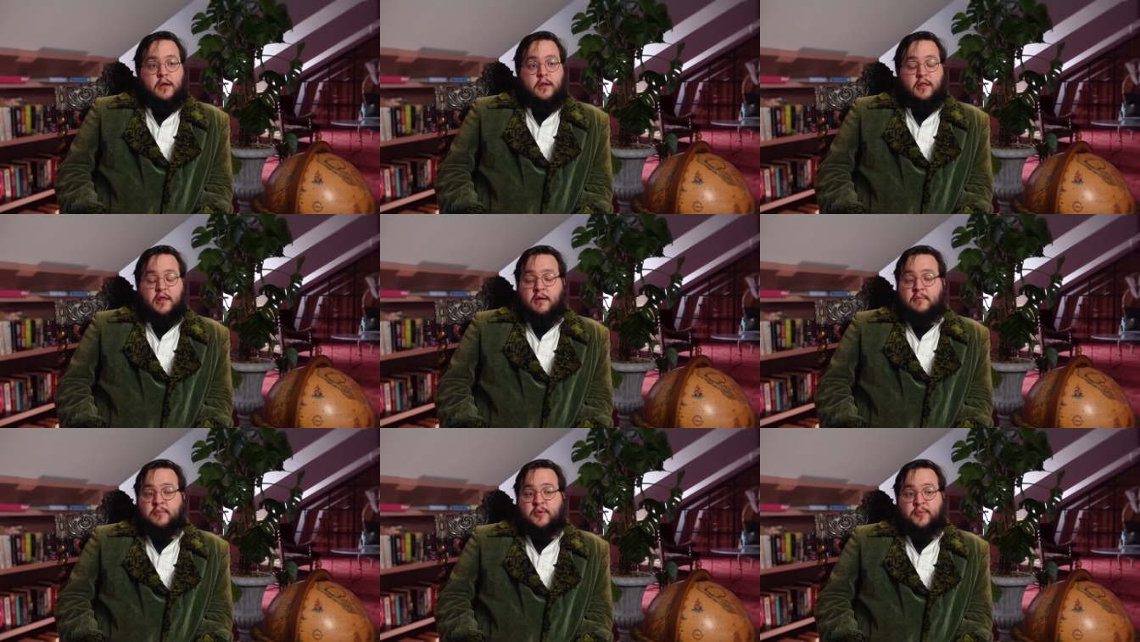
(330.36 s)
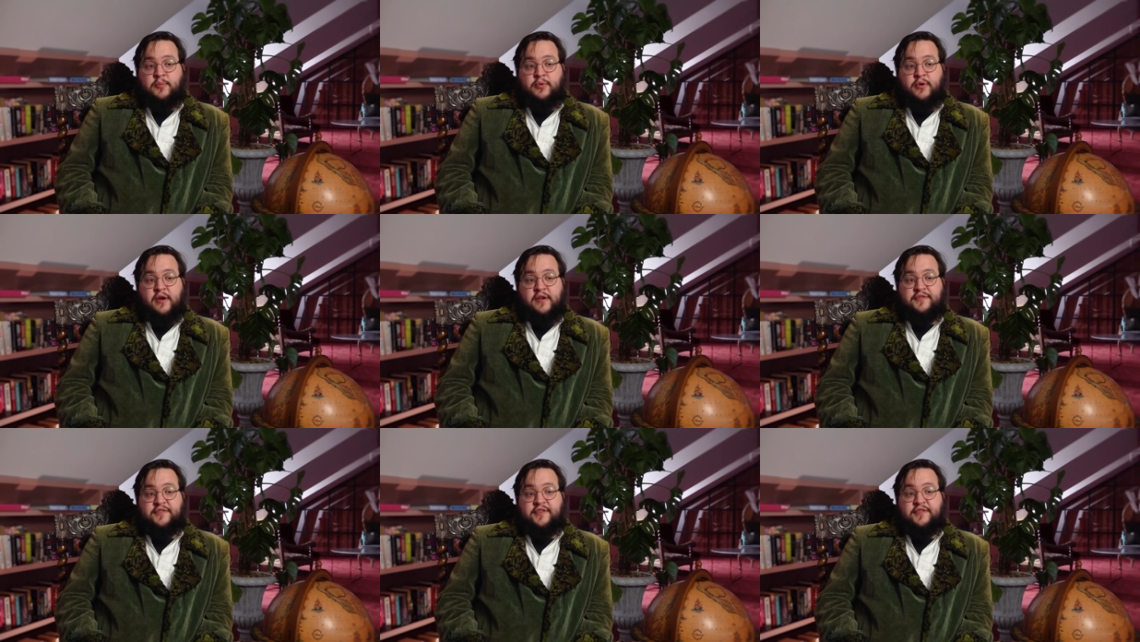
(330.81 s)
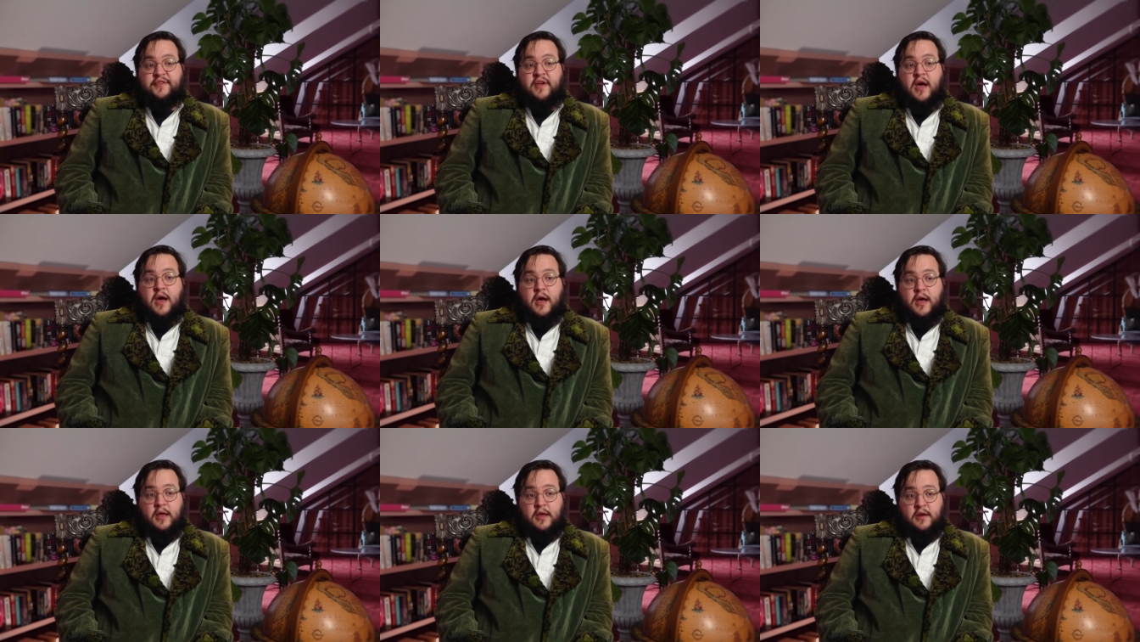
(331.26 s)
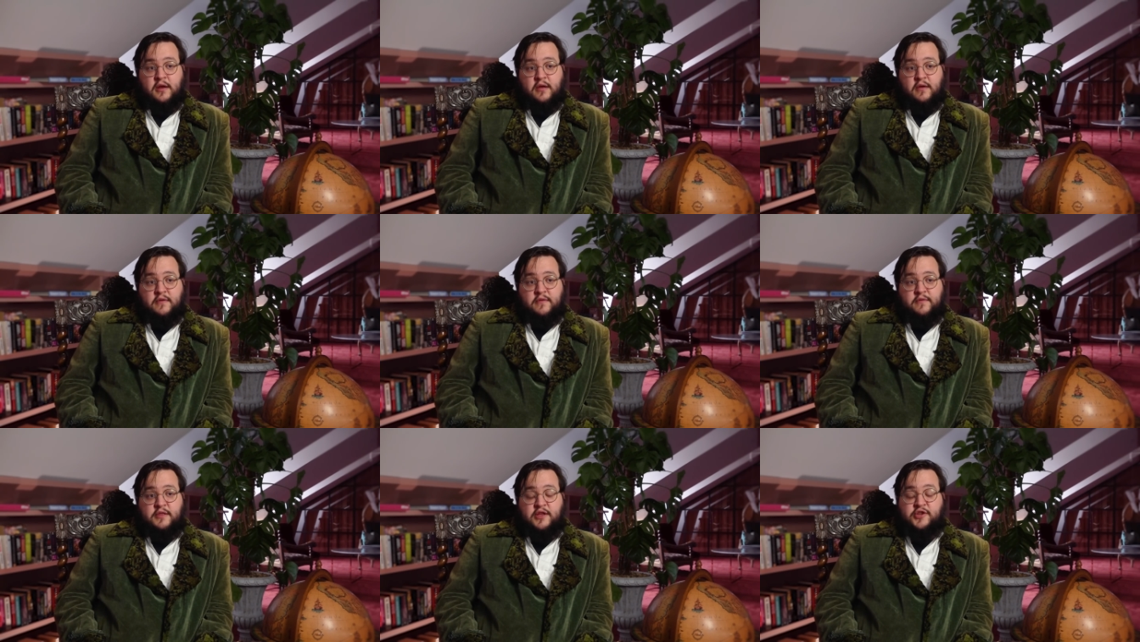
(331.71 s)
lumber prices high enough
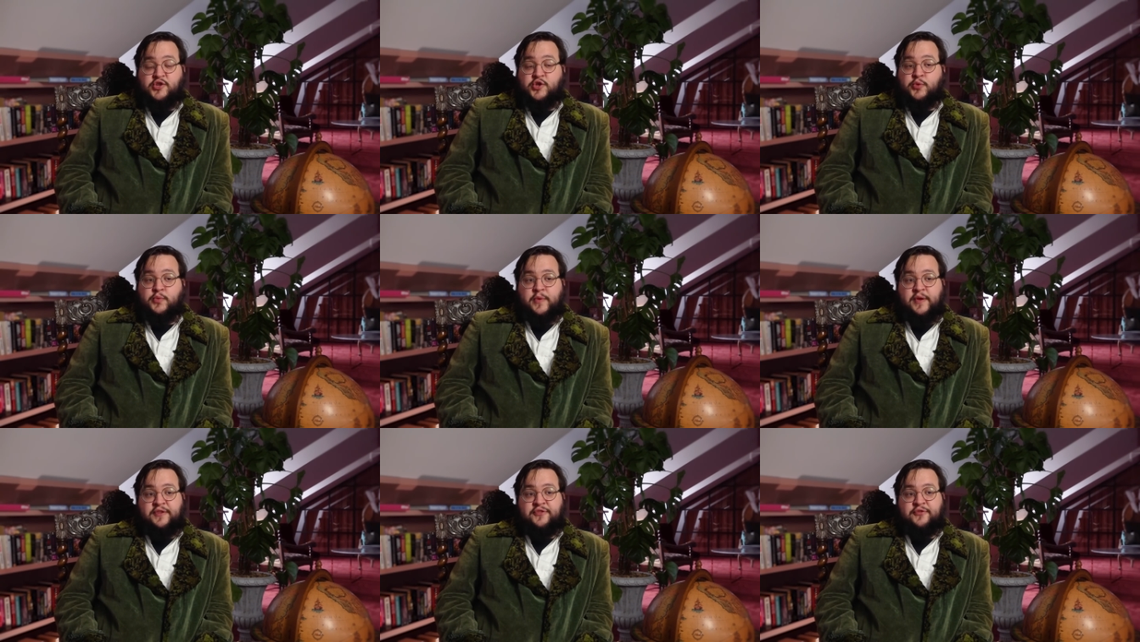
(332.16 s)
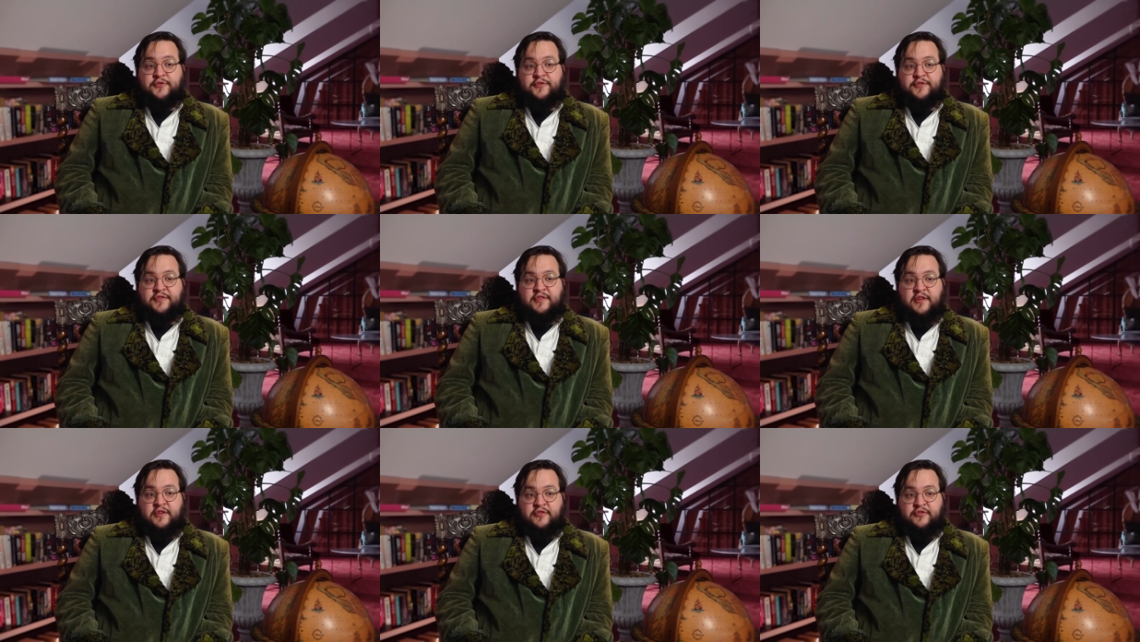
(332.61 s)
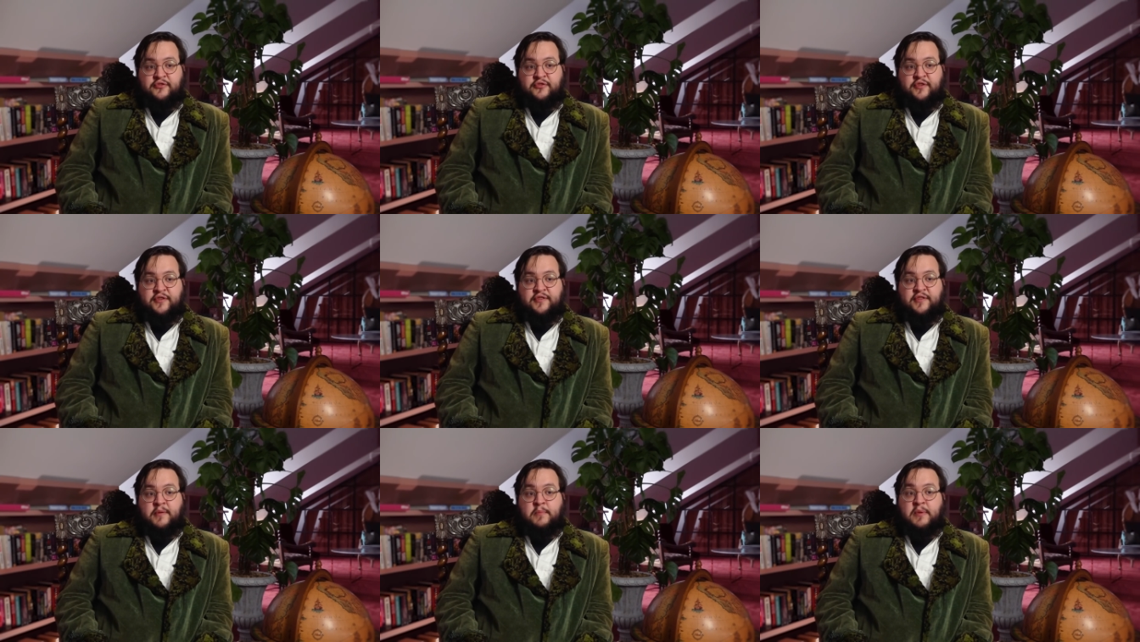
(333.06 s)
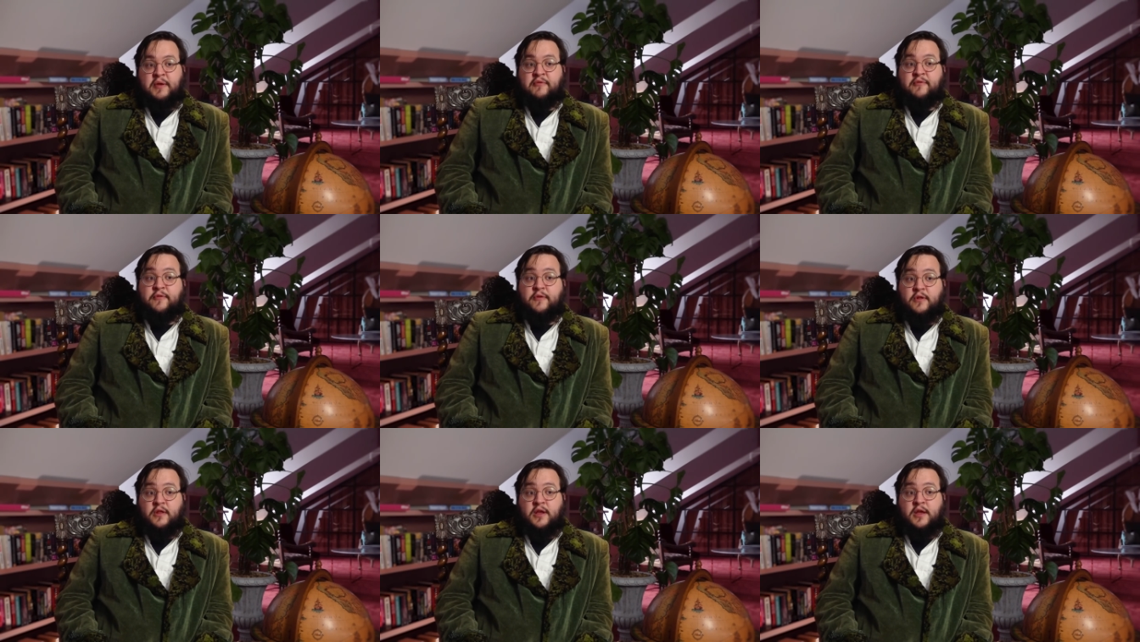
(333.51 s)
that your resource industries can be
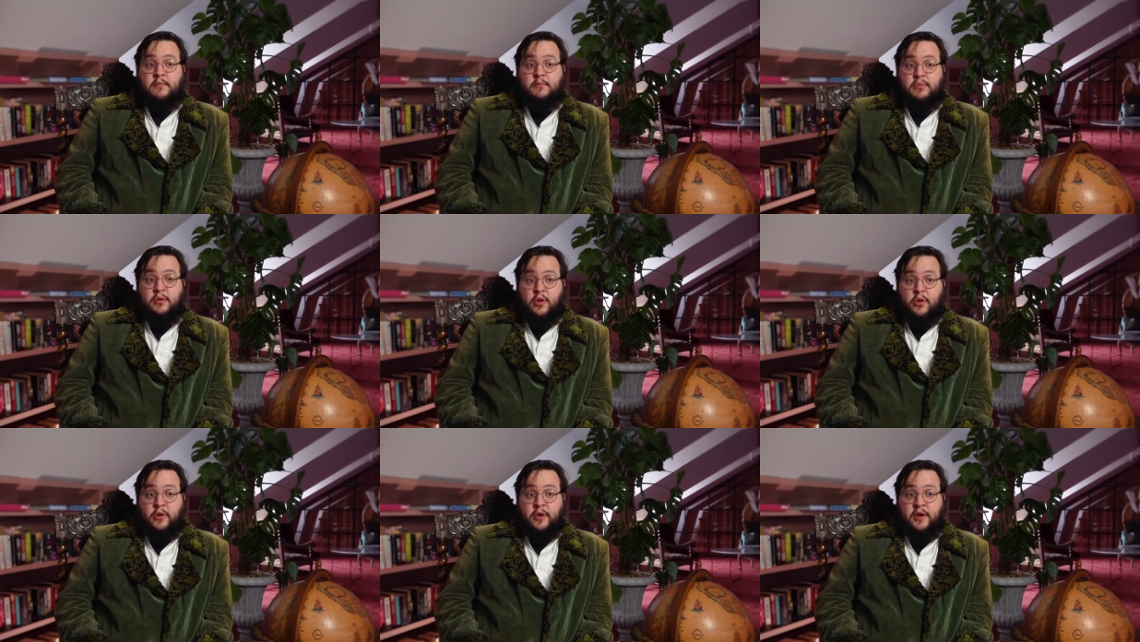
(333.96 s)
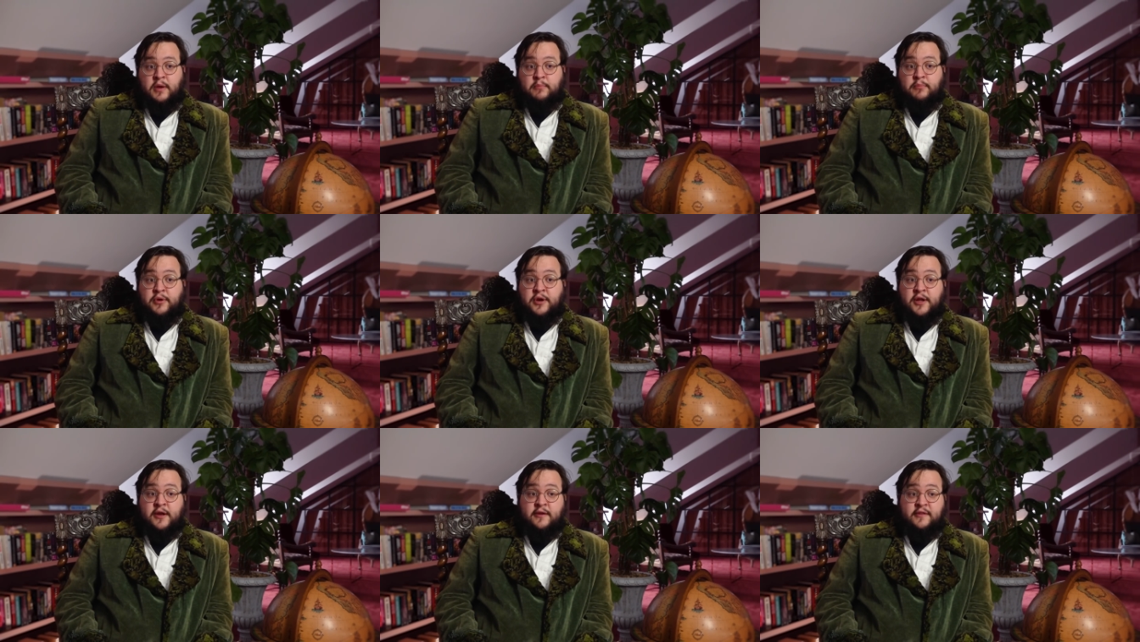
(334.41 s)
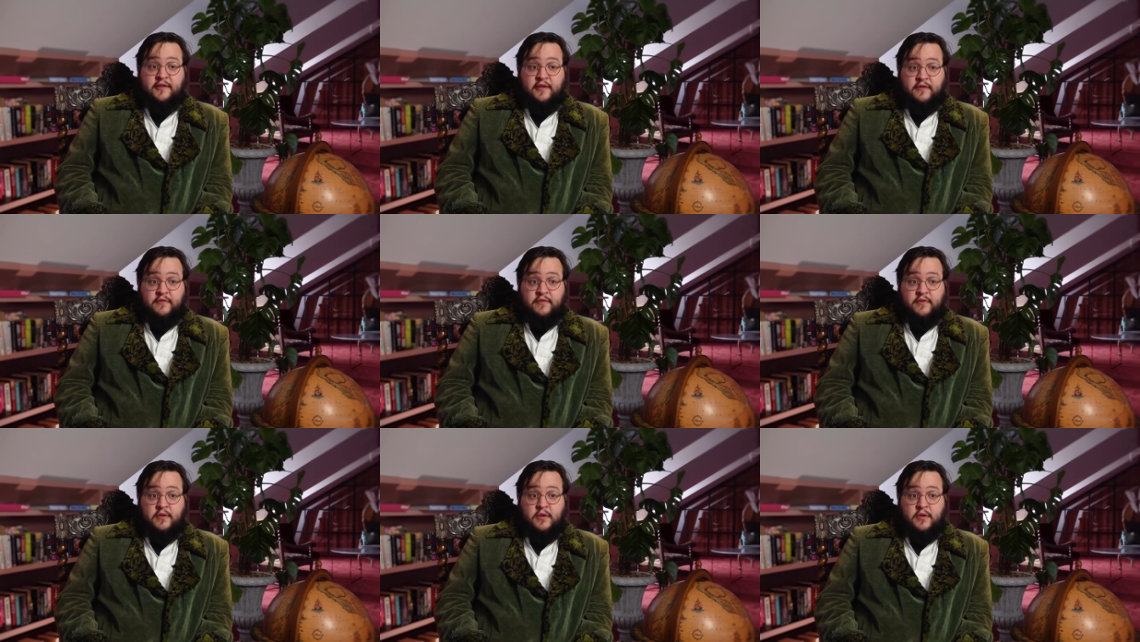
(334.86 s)
fully employed and productive,